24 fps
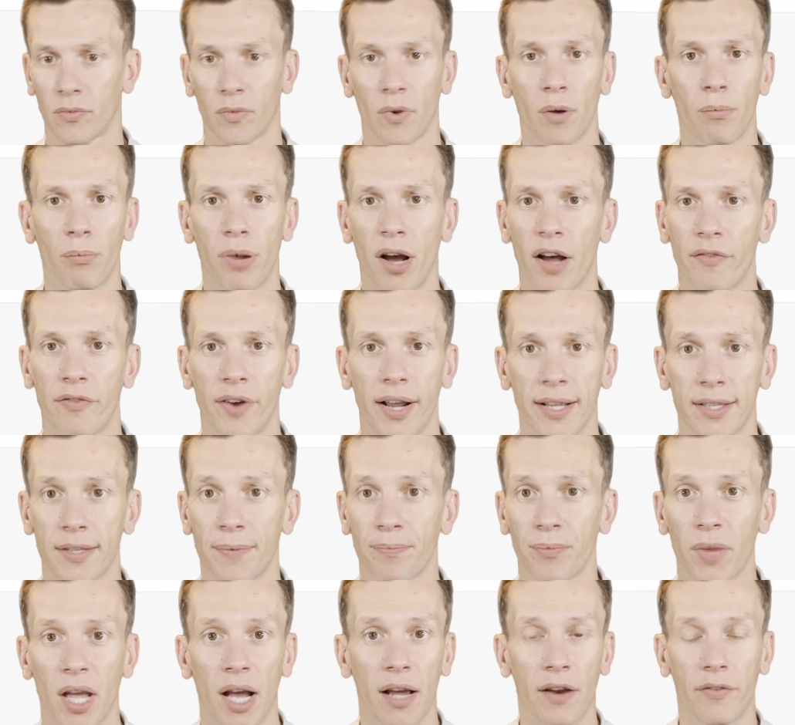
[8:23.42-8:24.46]
Perfect.
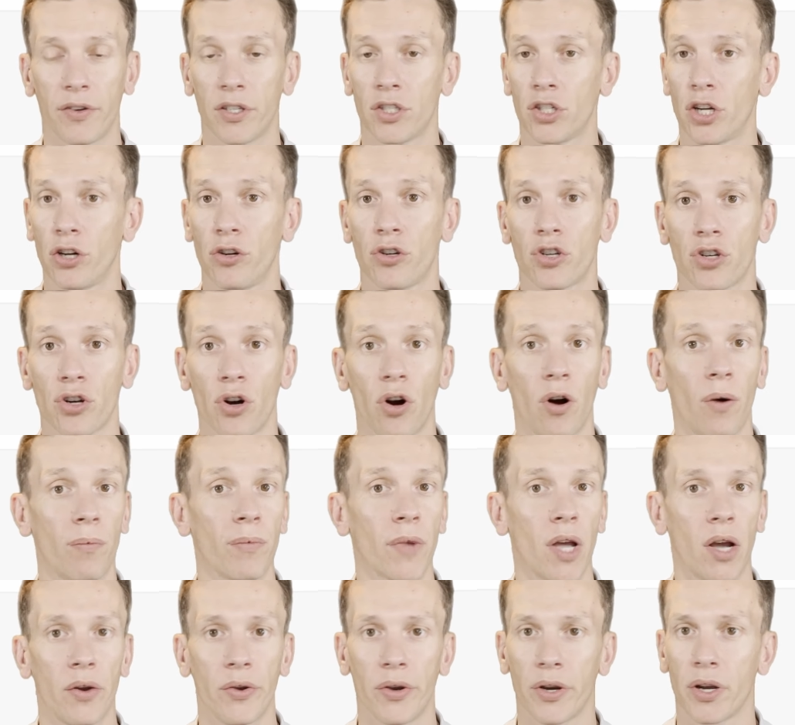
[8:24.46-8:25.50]
And if it's too short,
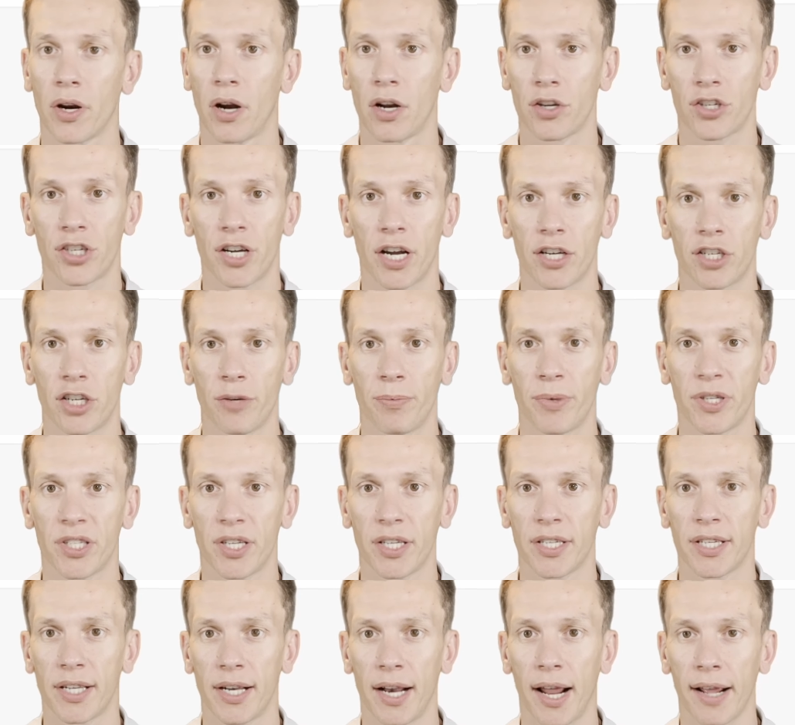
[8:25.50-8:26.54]
you can ask ChatGPT
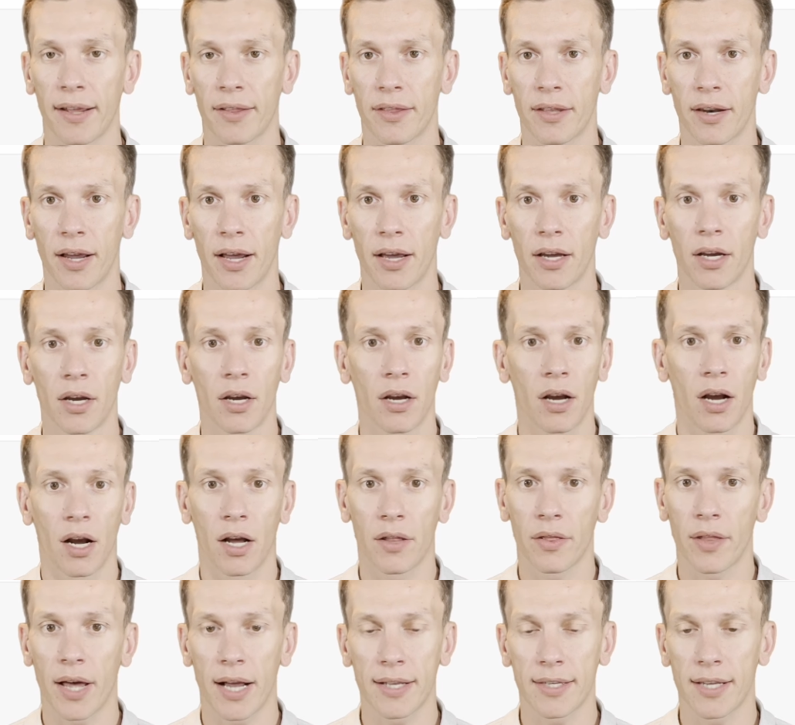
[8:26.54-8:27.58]
to lengthen it, and
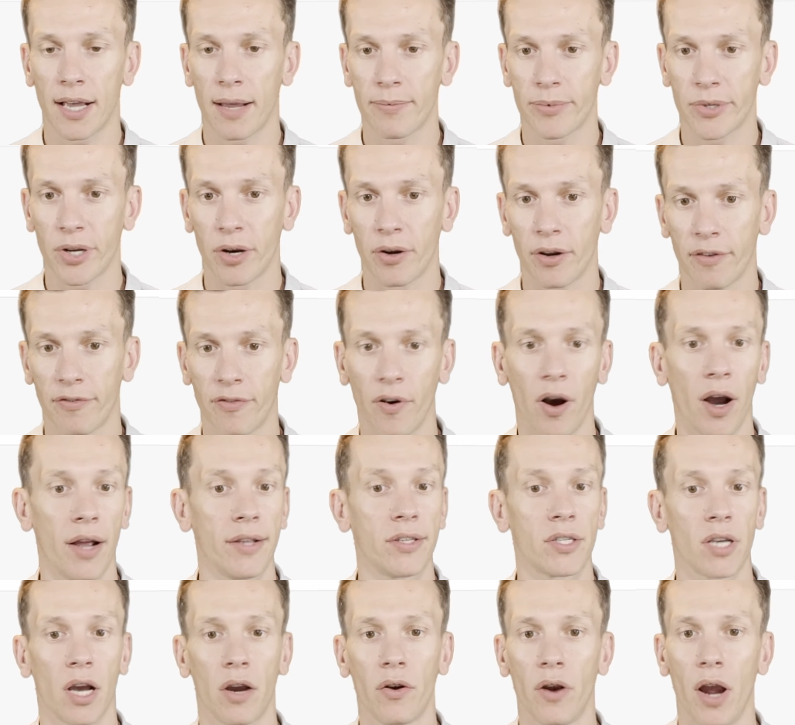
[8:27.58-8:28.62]
that's absolutely fine.
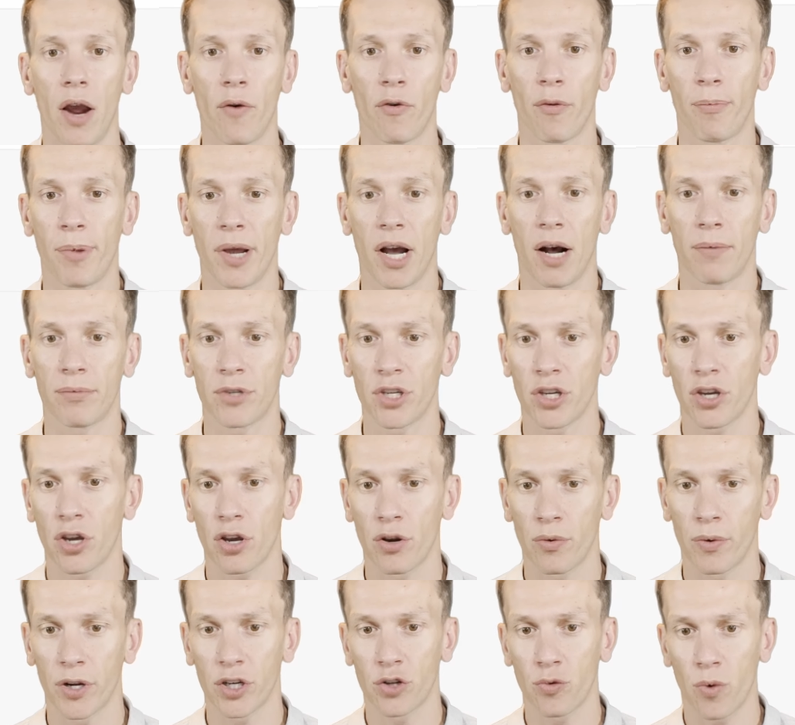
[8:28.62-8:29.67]
So it would be up to you
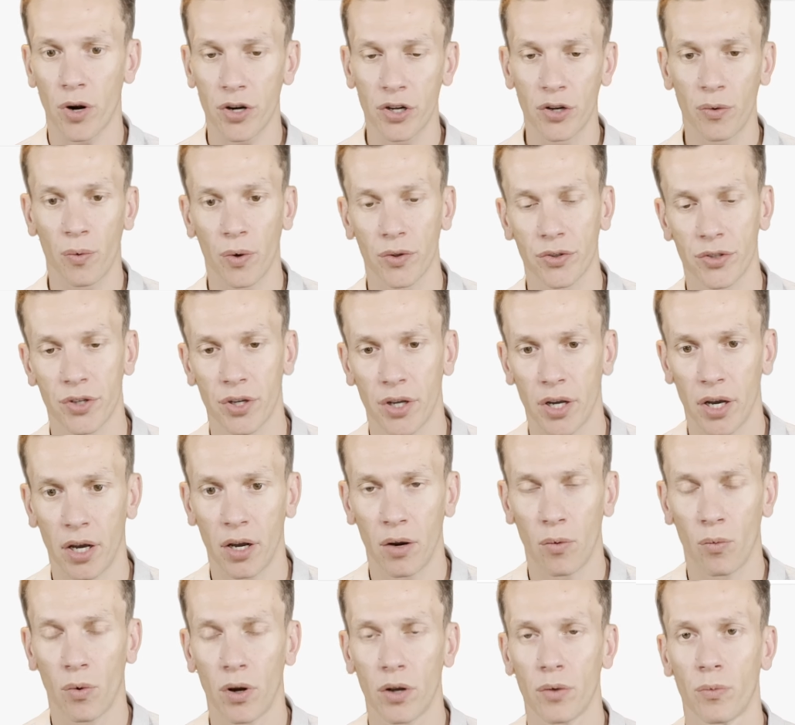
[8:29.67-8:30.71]
which one you want to
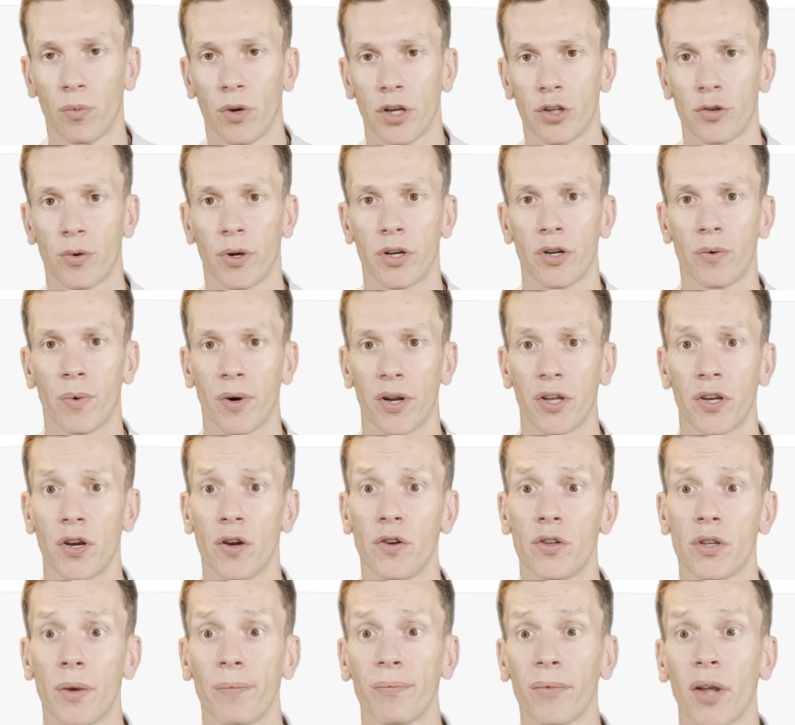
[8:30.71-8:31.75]
use.